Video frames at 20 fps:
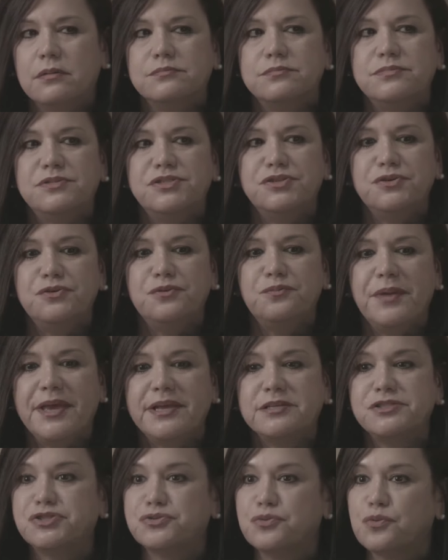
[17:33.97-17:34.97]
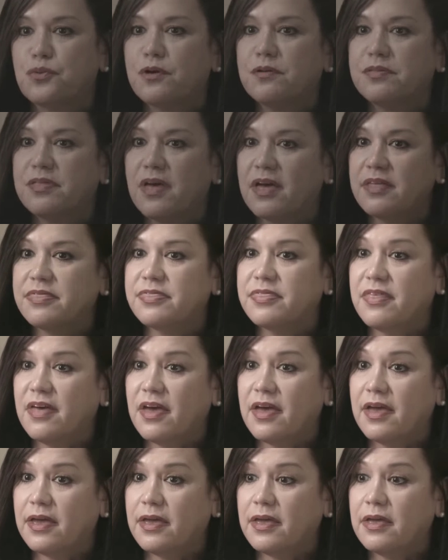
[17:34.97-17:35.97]
To make sure that
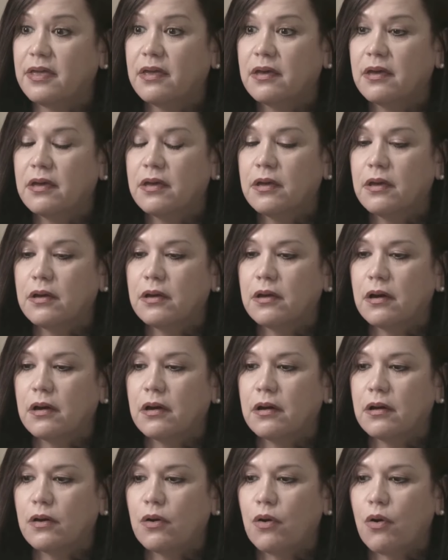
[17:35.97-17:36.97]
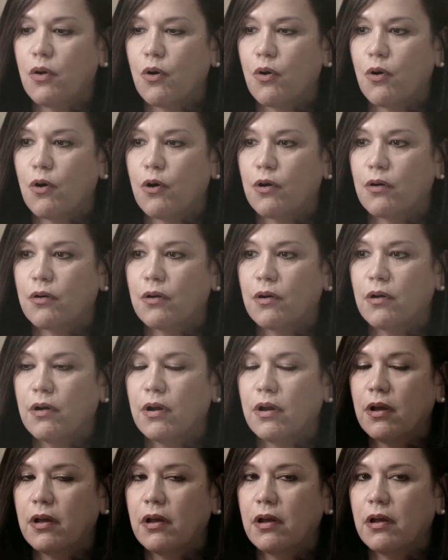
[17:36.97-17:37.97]
they are,
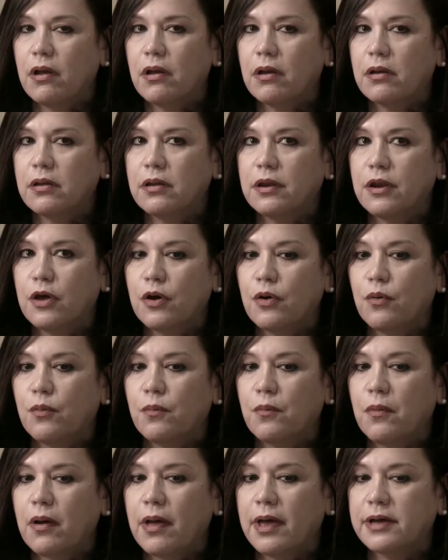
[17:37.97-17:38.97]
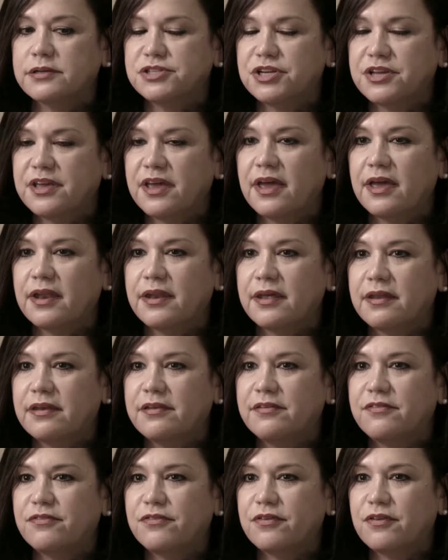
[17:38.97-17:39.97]
educated
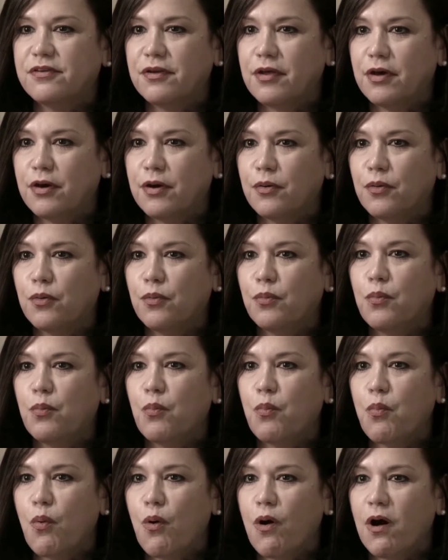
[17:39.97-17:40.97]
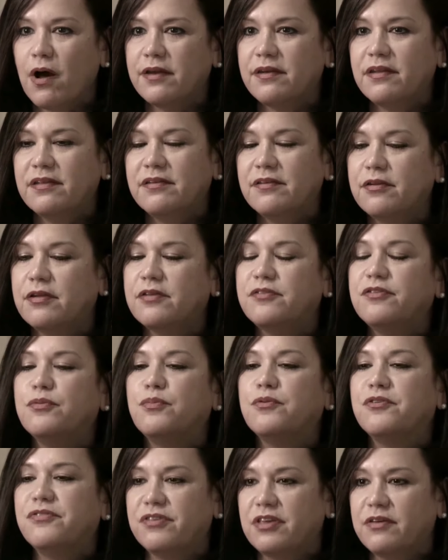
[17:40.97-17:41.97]
to know what, and to
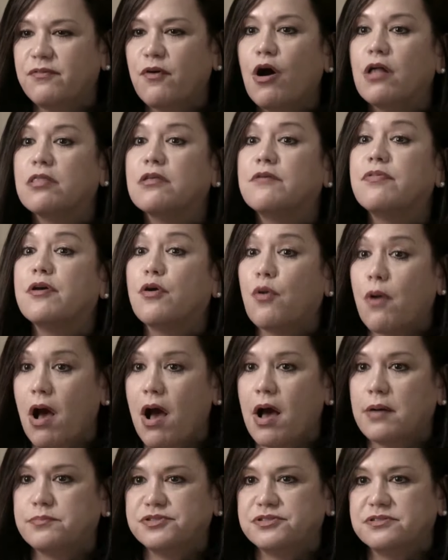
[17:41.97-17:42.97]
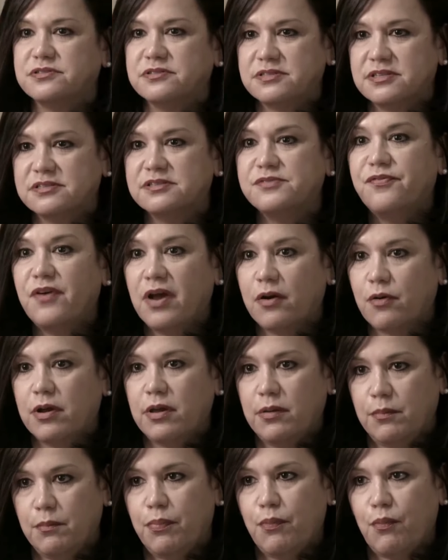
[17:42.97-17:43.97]
receive all of their options. It's very
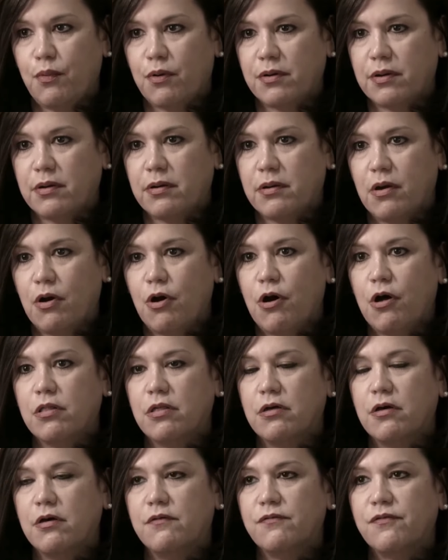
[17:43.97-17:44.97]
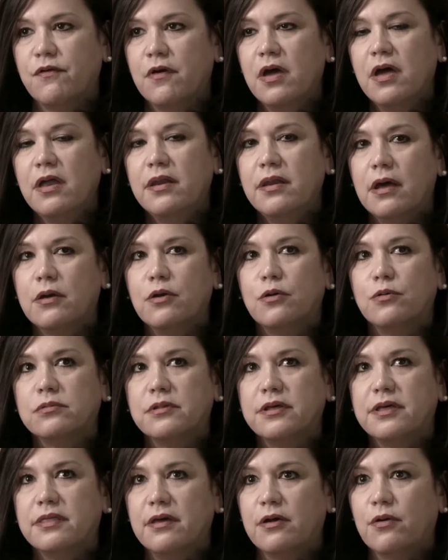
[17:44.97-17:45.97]
important. All of, not
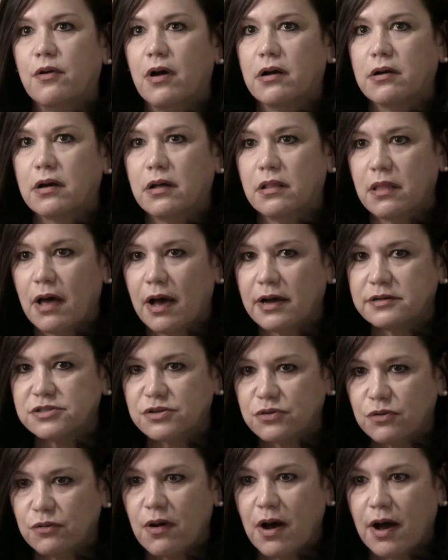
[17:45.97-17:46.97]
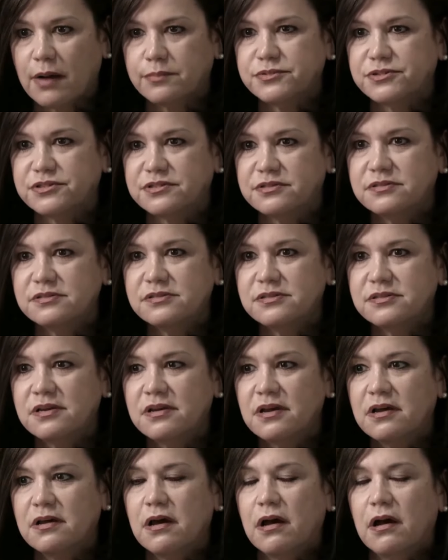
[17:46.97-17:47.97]
only their oncological options,
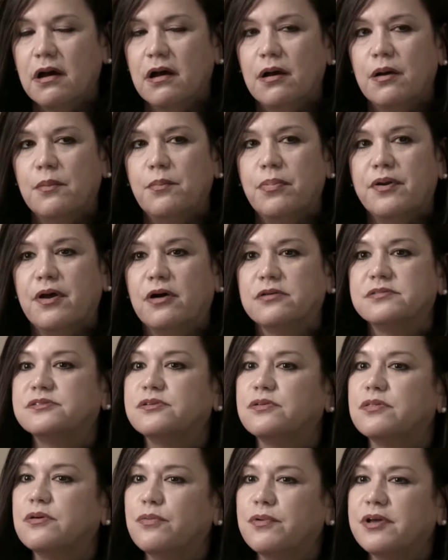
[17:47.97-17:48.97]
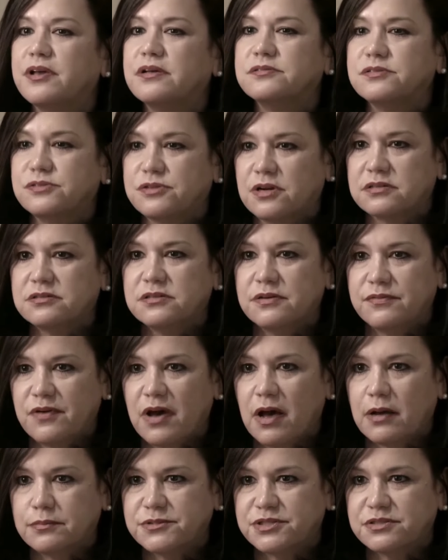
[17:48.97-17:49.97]
but also their reconstructive
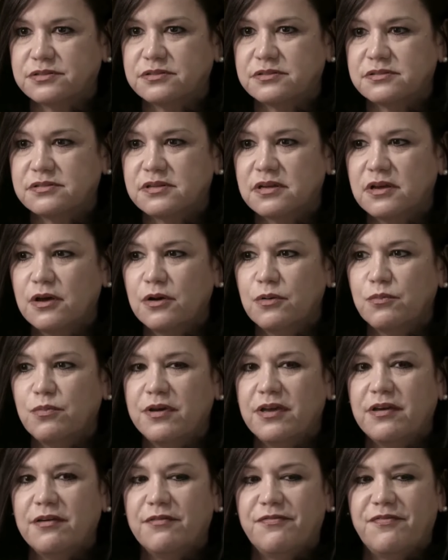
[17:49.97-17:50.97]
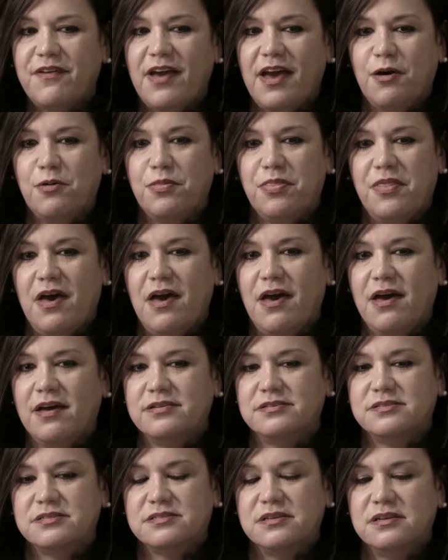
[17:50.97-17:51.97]
options. We have found
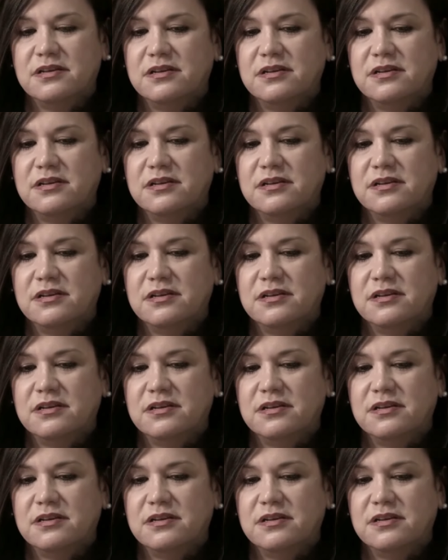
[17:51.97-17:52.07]
that